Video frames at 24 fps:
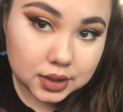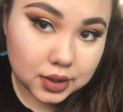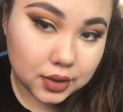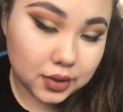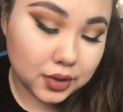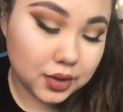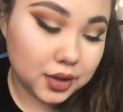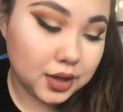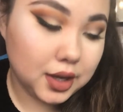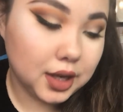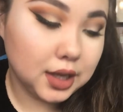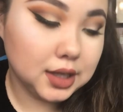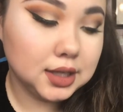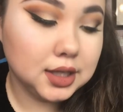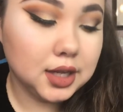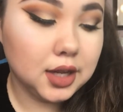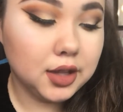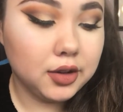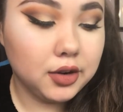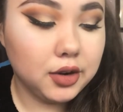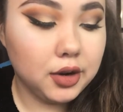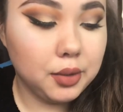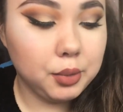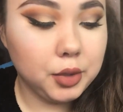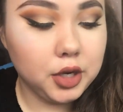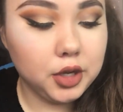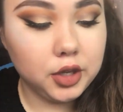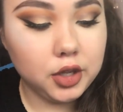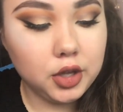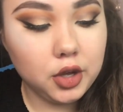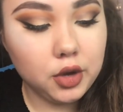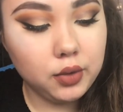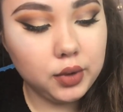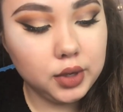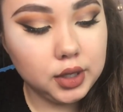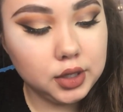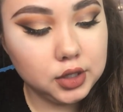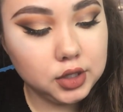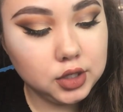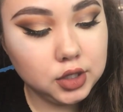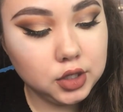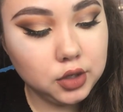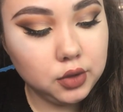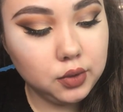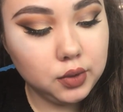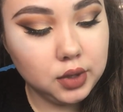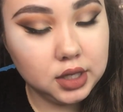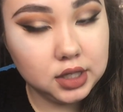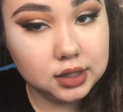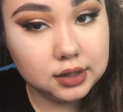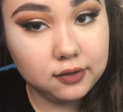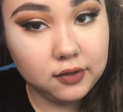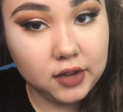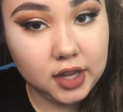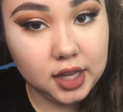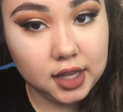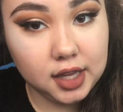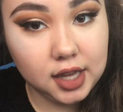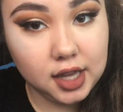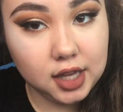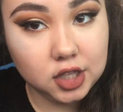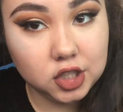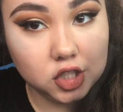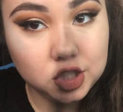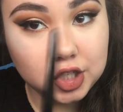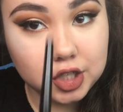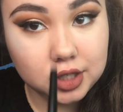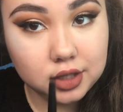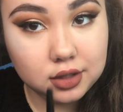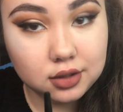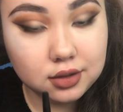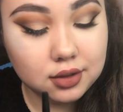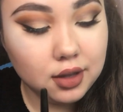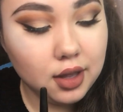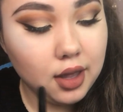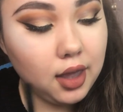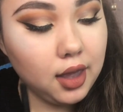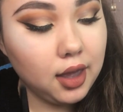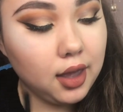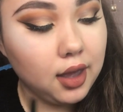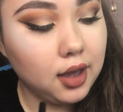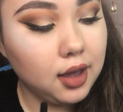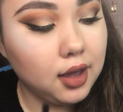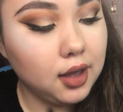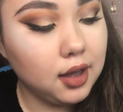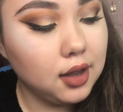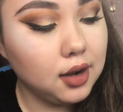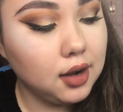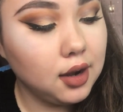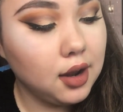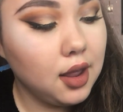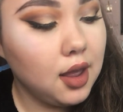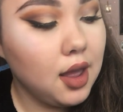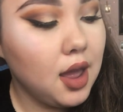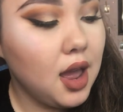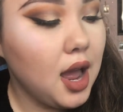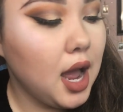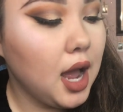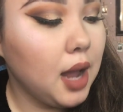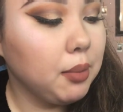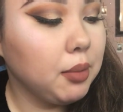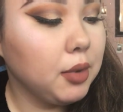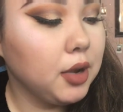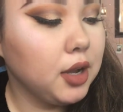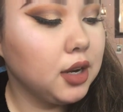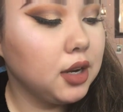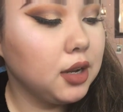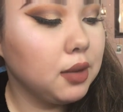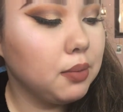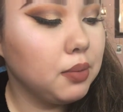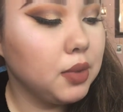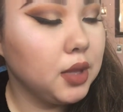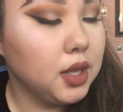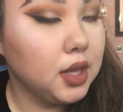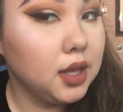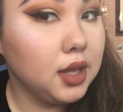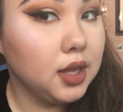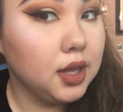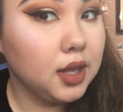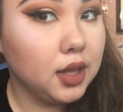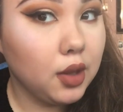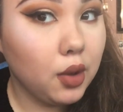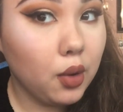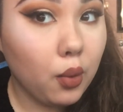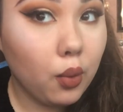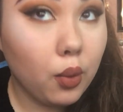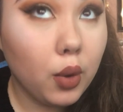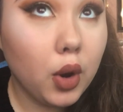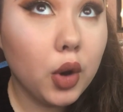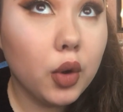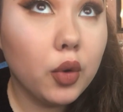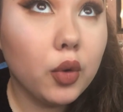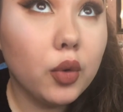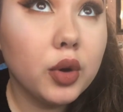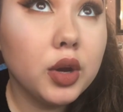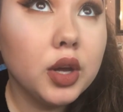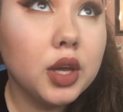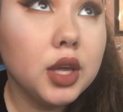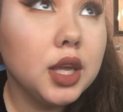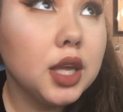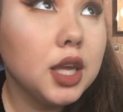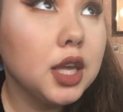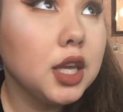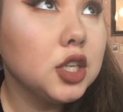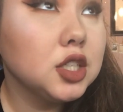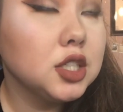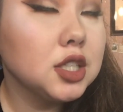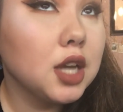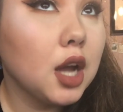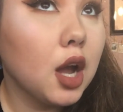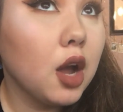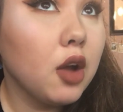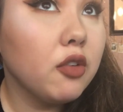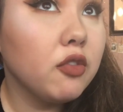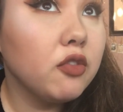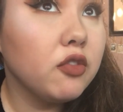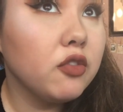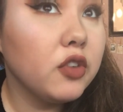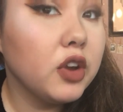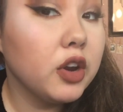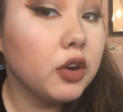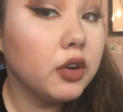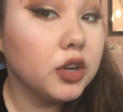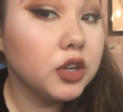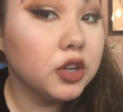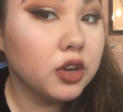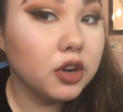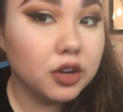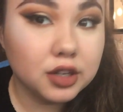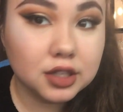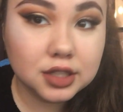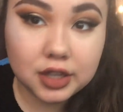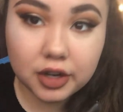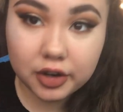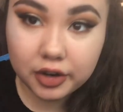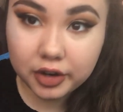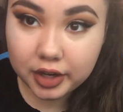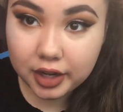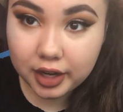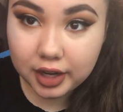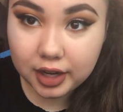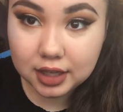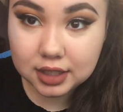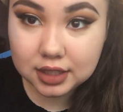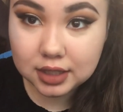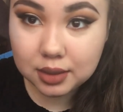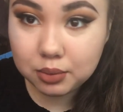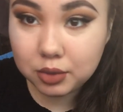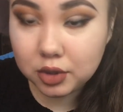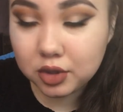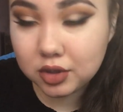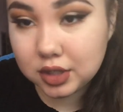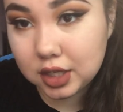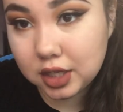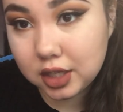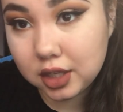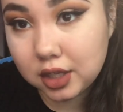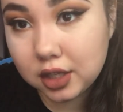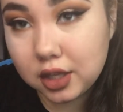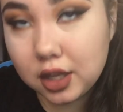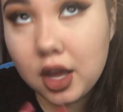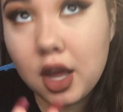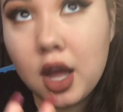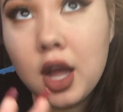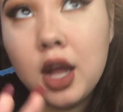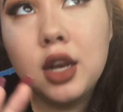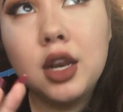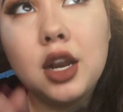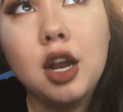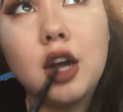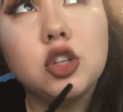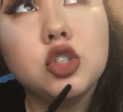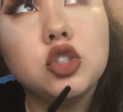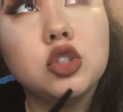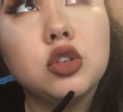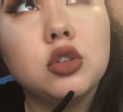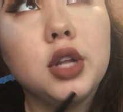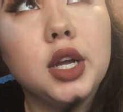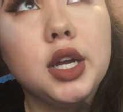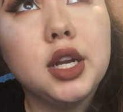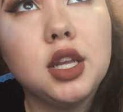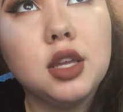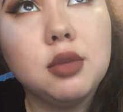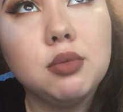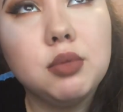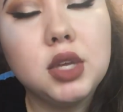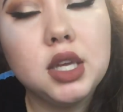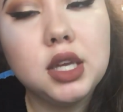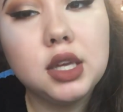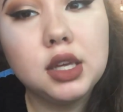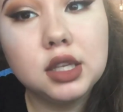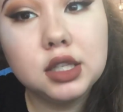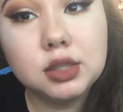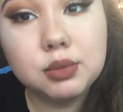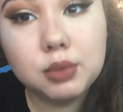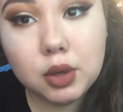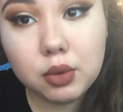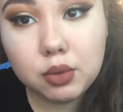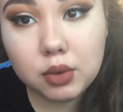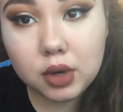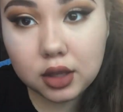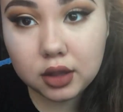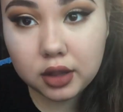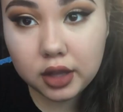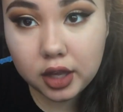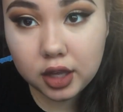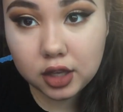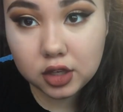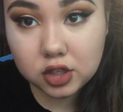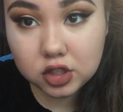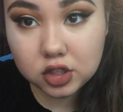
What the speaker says: So the next color I'm going to go into is Vacation, and I'm going to be, whoa, it just got very dark. Sorry guys, I'm using natural lighting because my ring light